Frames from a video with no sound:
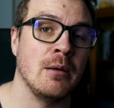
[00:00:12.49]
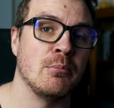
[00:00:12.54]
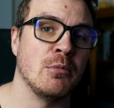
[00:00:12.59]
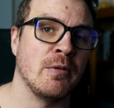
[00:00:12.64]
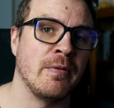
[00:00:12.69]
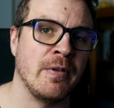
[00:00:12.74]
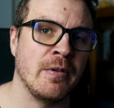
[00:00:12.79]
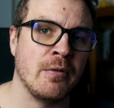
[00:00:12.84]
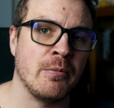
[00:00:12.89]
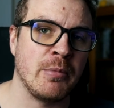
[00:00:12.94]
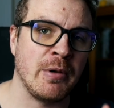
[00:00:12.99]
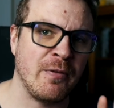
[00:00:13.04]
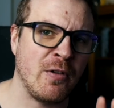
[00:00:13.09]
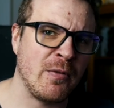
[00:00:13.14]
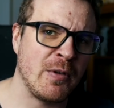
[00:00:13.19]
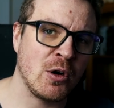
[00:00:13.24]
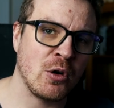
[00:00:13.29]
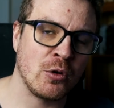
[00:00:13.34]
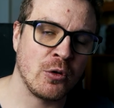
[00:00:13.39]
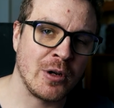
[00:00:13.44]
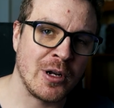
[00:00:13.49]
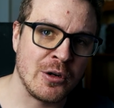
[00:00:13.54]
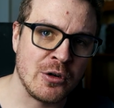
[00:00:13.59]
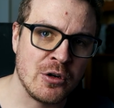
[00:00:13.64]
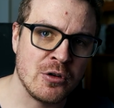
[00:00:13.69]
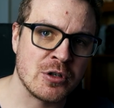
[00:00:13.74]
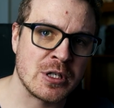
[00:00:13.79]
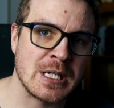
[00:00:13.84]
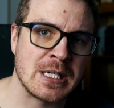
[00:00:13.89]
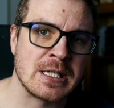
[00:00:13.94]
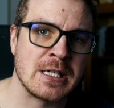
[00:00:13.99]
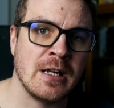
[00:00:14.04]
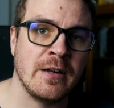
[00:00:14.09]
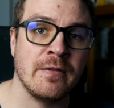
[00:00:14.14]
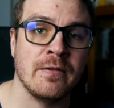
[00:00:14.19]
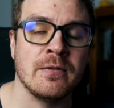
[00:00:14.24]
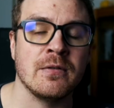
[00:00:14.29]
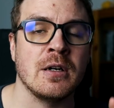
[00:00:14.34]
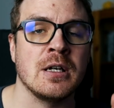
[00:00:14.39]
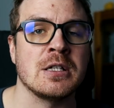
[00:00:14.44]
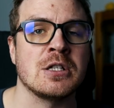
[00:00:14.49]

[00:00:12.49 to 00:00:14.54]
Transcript: But before we go to the news itself,